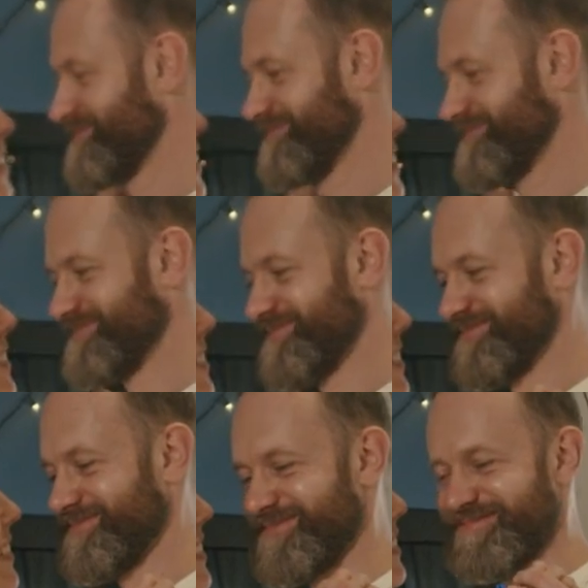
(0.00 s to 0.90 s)
and
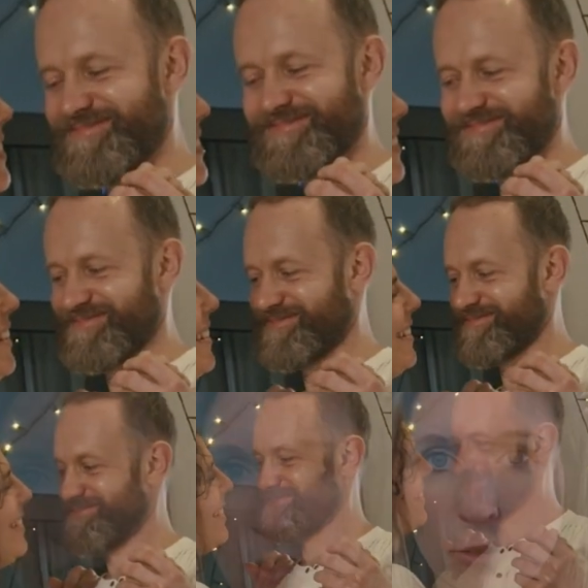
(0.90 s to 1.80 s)
you're feeling
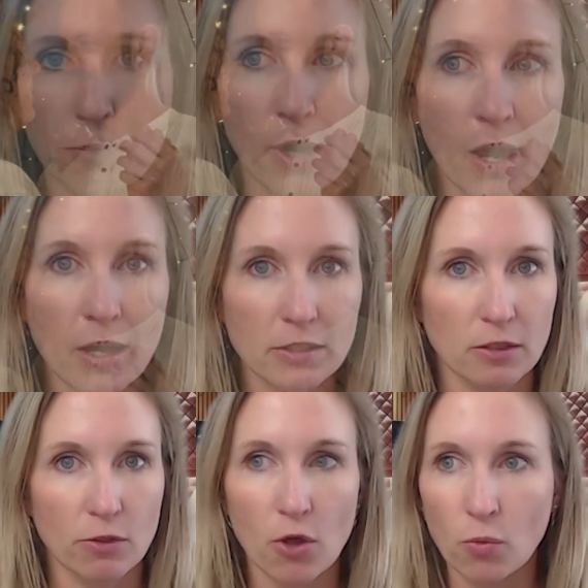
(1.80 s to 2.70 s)
sad and depressed
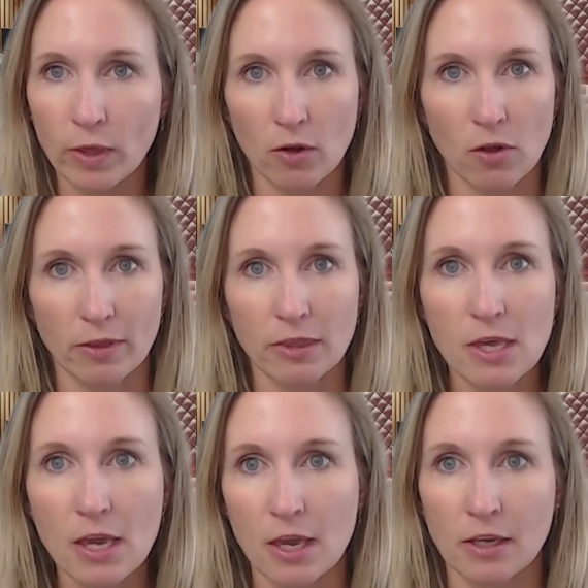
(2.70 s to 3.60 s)
and lonely and all the
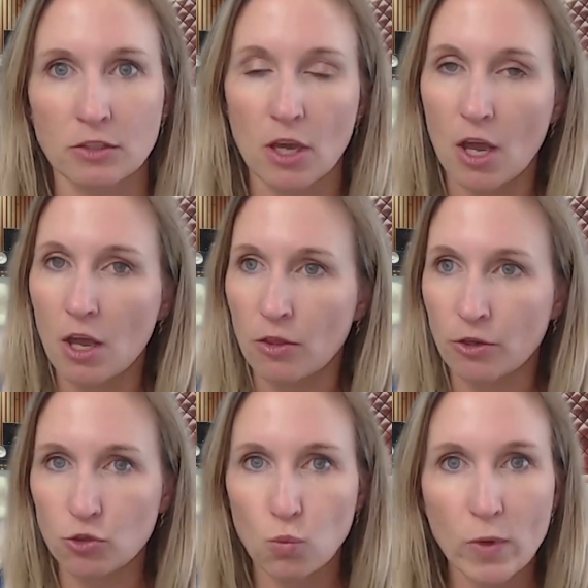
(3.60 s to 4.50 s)
things,
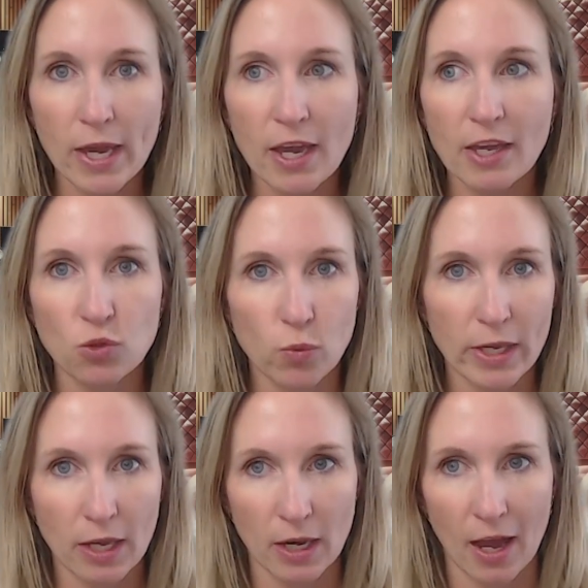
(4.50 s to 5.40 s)
there's ways we
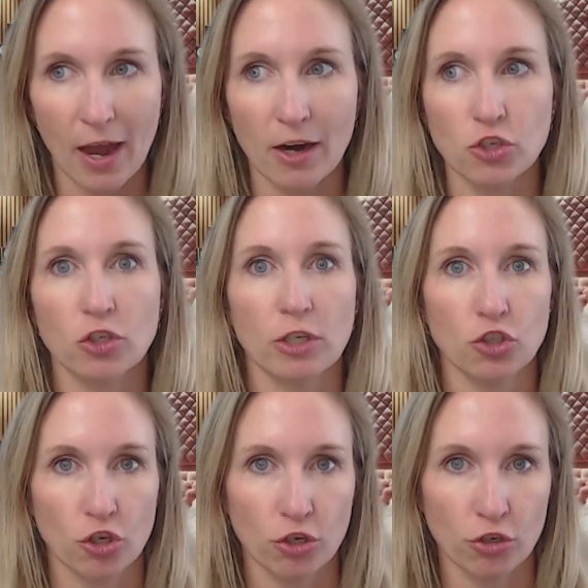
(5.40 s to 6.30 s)
can actually
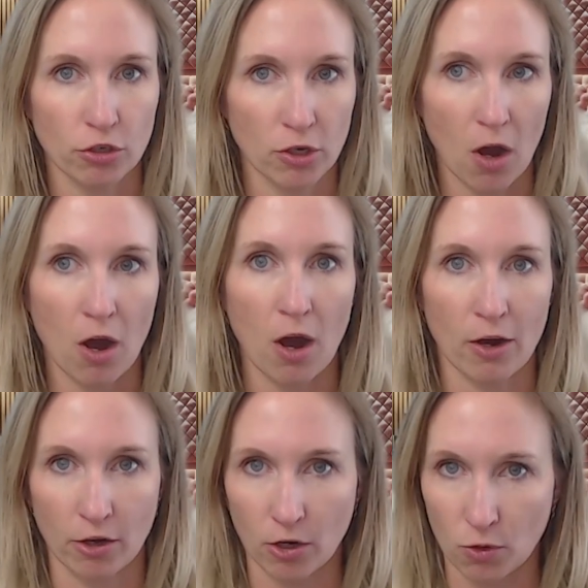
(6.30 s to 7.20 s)
turn
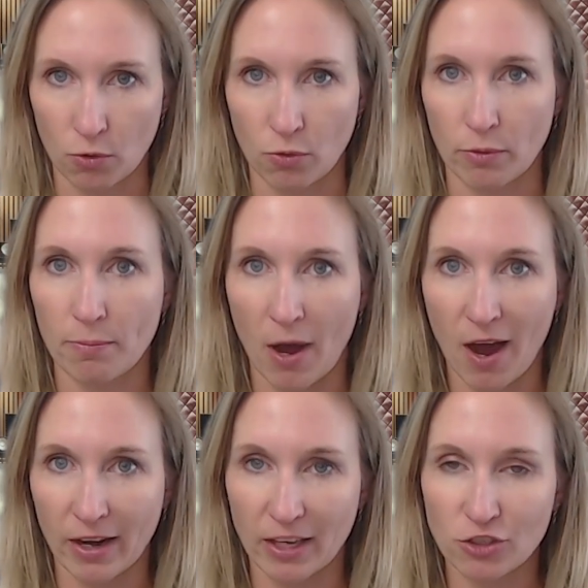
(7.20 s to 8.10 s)
on our own
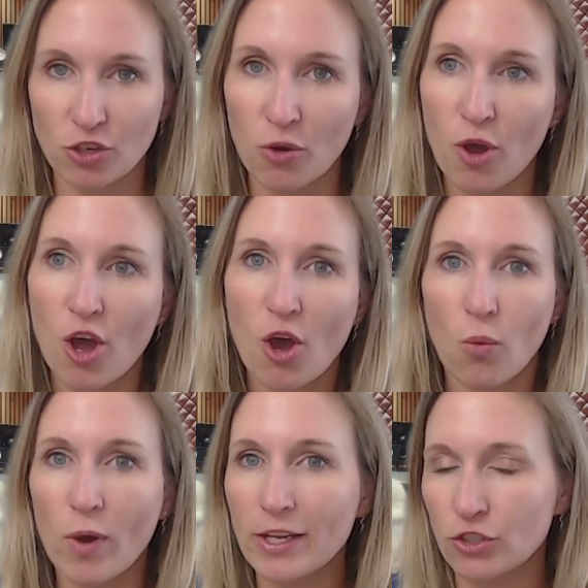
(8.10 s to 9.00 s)
body. So
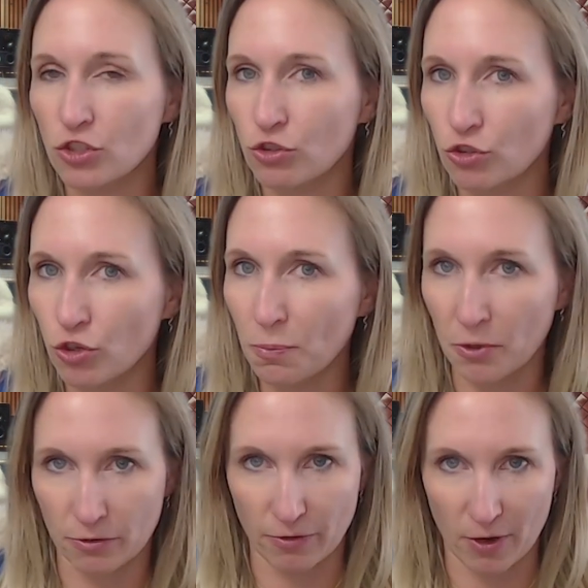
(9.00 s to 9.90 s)
one
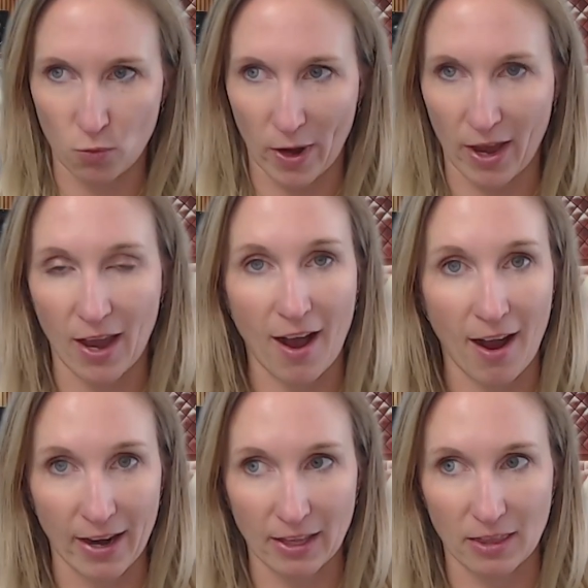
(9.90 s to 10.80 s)
super fun way,
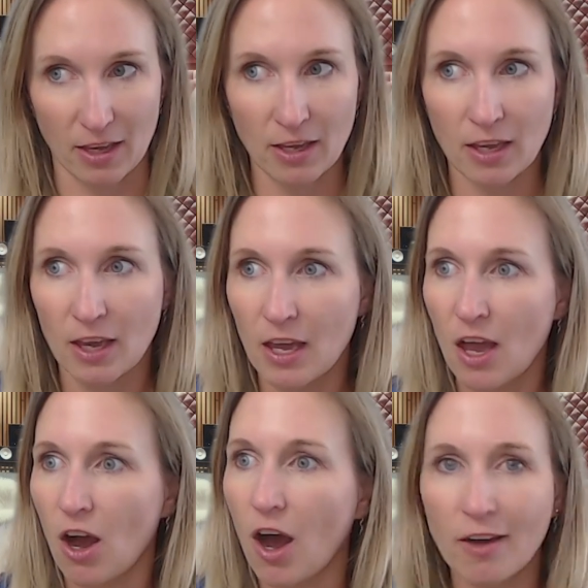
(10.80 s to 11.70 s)
I think,
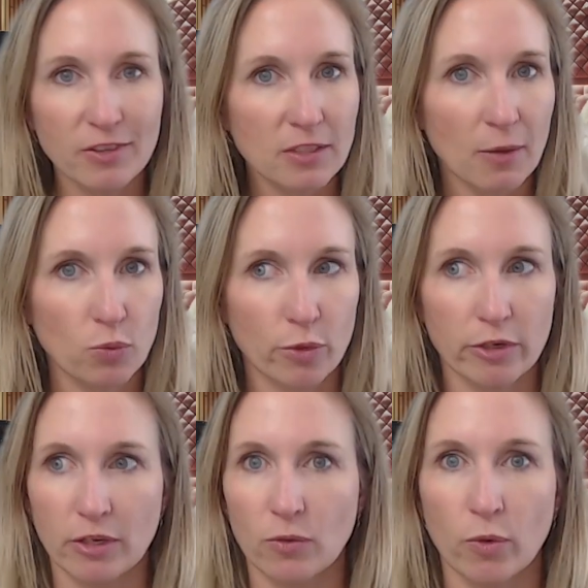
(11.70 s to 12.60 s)
oftentimes
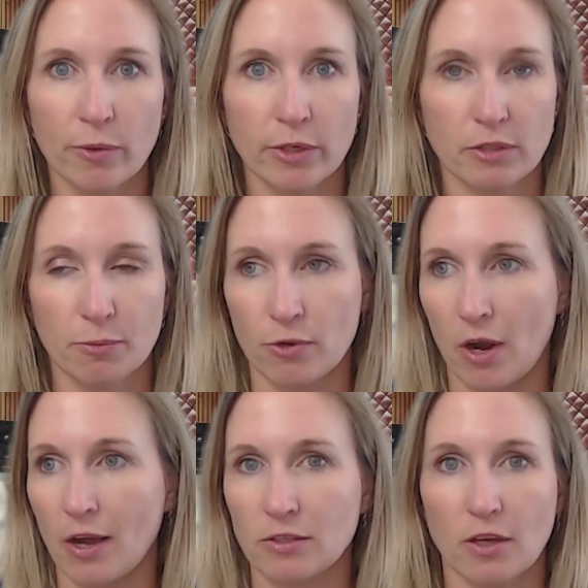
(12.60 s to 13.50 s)
when we're
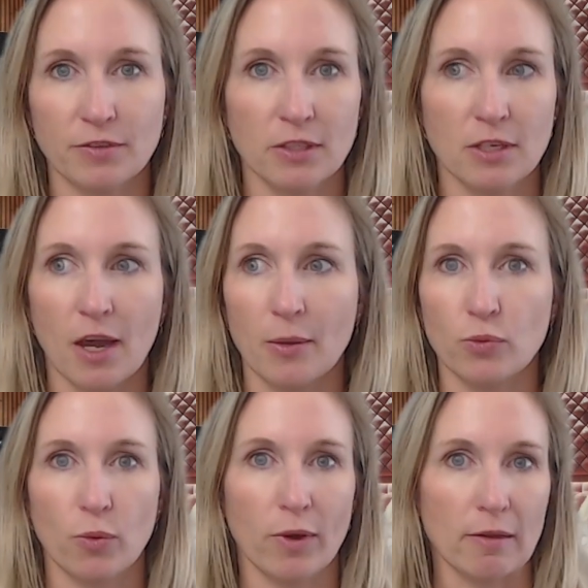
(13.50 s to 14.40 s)
depressed, oftentimes
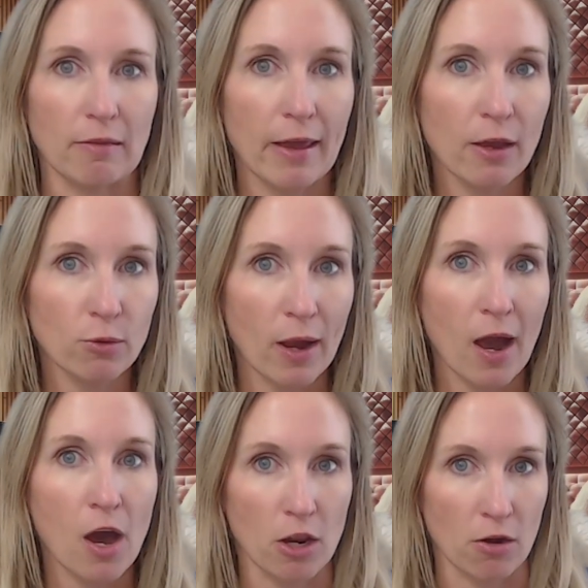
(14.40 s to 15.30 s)
we want to lay
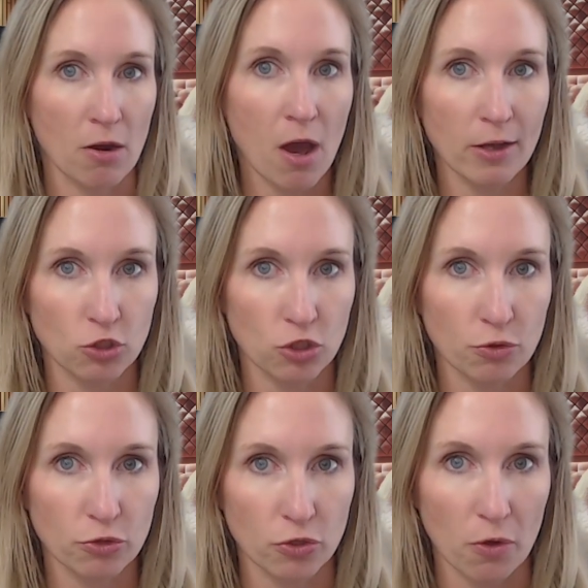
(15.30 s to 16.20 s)
around and not do
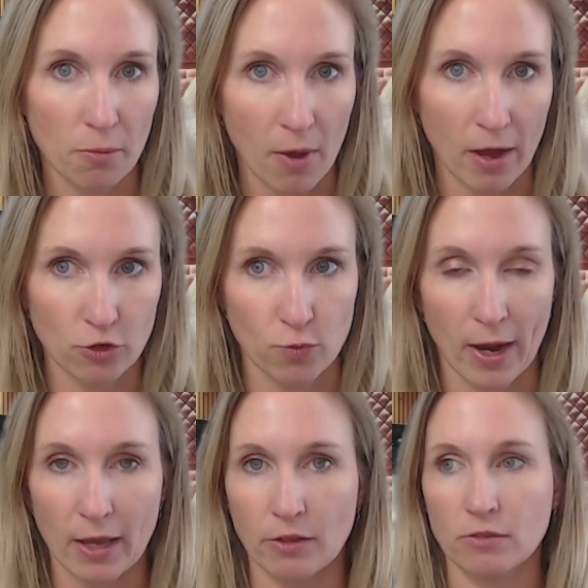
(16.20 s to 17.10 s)
so much,
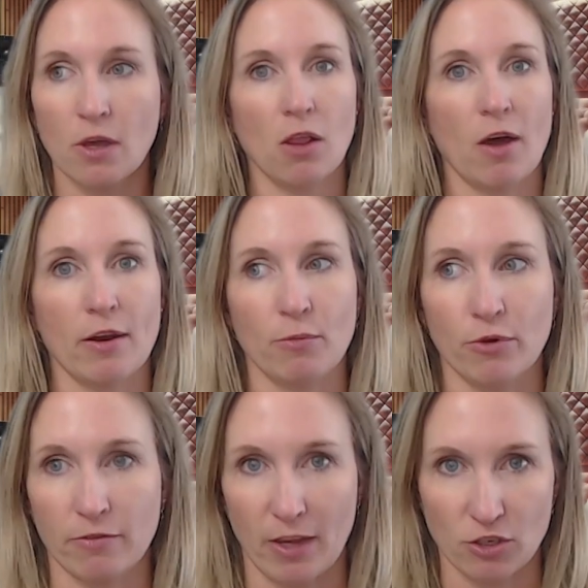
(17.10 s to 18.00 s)
right? There's not a lot of
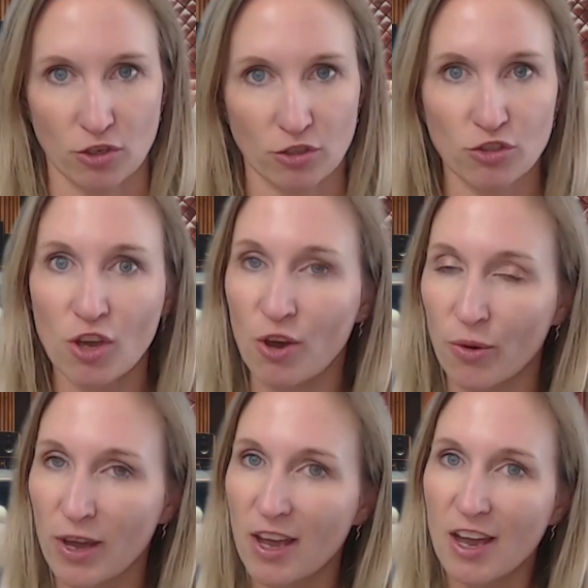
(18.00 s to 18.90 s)
motivation.
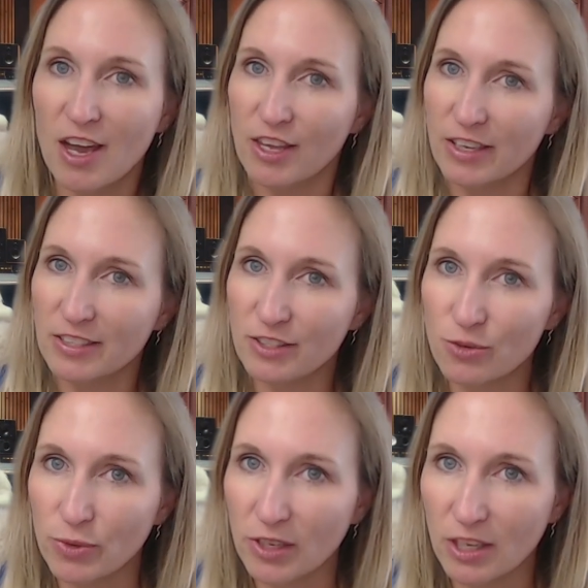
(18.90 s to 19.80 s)
So this is a
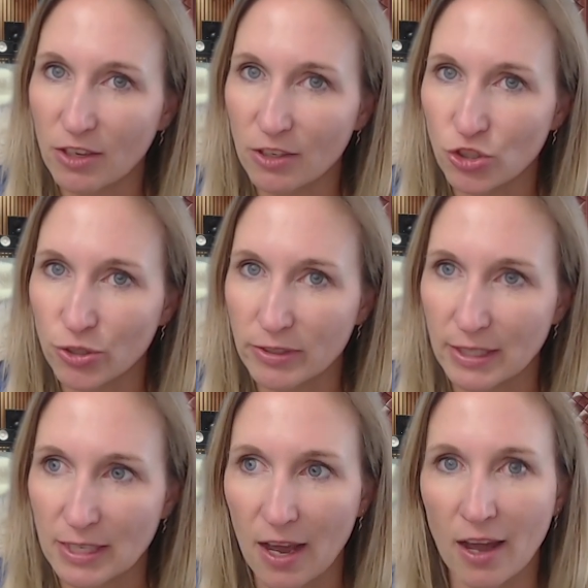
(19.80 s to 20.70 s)
really good
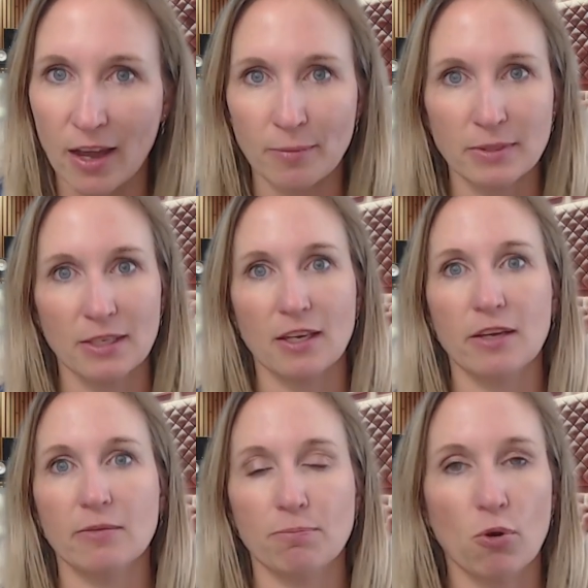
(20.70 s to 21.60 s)
juicy time
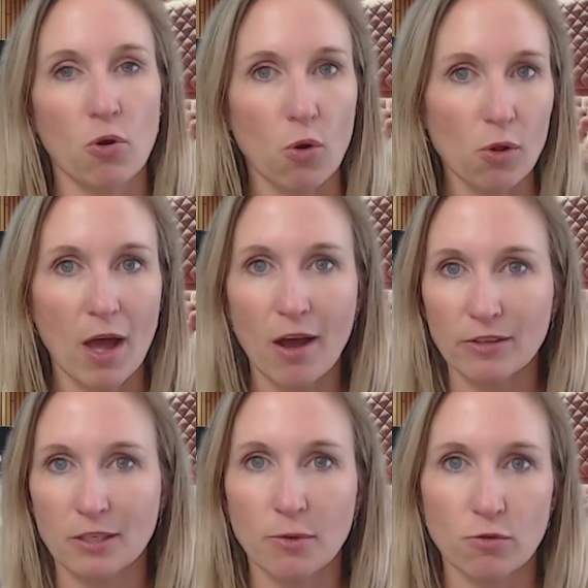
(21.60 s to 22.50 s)
to pull out
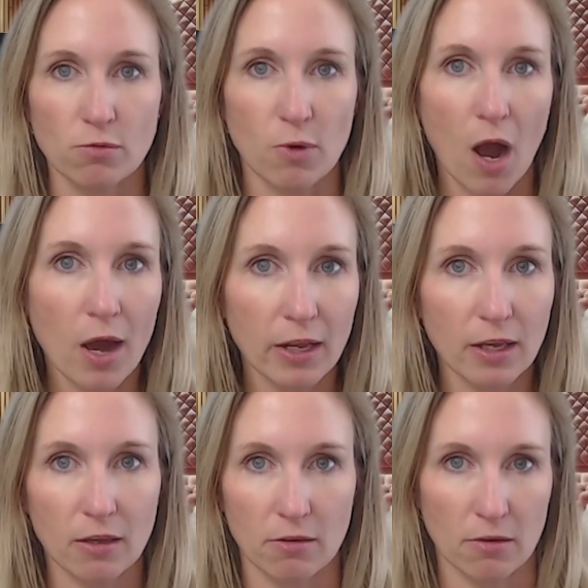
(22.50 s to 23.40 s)
some
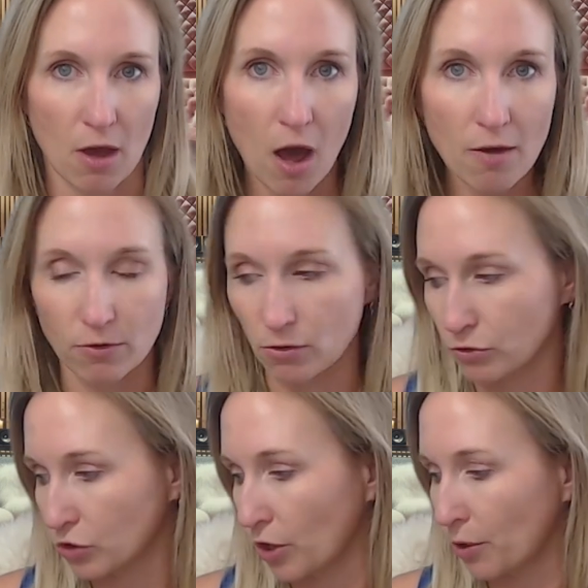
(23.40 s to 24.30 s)
erotic
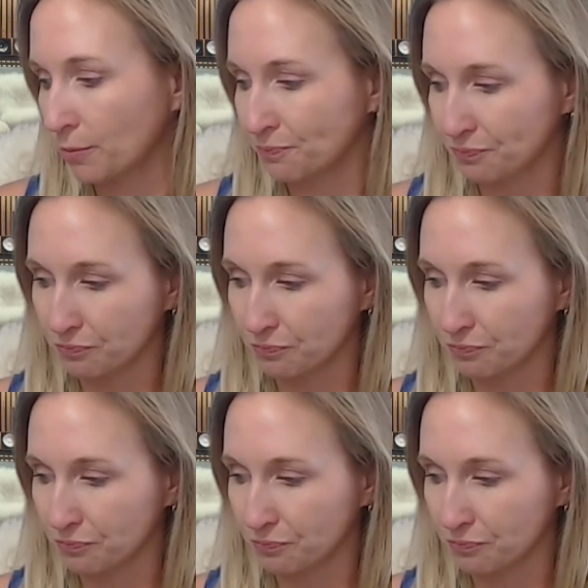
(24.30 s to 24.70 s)
novels. So